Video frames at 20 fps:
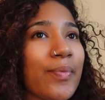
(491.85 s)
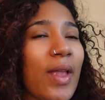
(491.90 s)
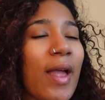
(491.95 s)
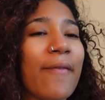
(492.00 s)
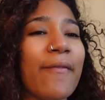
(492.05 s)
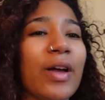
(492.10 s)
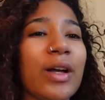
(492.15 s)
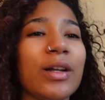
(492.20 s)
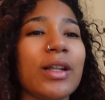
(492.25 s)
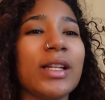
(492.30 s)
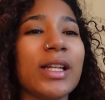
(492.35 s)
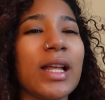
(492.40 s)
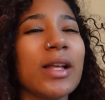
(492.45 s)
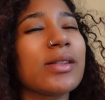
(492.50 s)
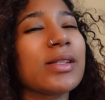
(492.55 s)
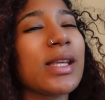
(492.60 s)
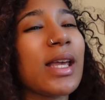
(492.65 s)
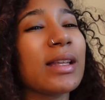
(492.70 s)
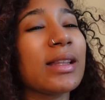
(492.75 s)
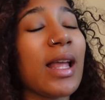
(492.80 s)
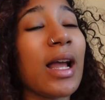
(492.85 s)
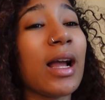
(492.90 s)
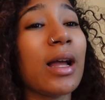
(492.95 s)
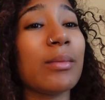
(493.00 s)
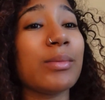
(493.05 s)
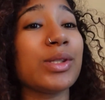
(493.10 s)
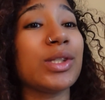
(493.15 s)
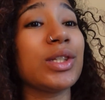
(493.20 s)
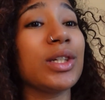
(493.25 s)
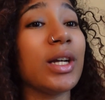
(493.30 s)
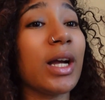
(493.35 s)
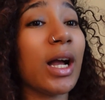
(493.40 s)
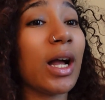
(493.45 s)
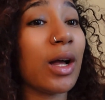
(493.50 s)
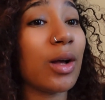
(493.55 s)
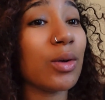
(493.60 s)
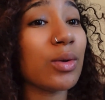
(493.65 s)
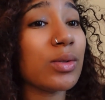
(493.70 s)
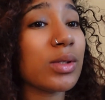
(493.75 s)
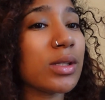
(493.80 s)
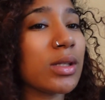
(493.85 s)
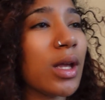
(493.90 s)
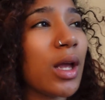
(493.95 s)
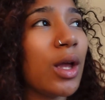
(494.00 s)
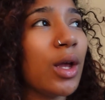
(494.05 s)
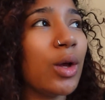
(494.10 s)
i found a nail tech that comes to your house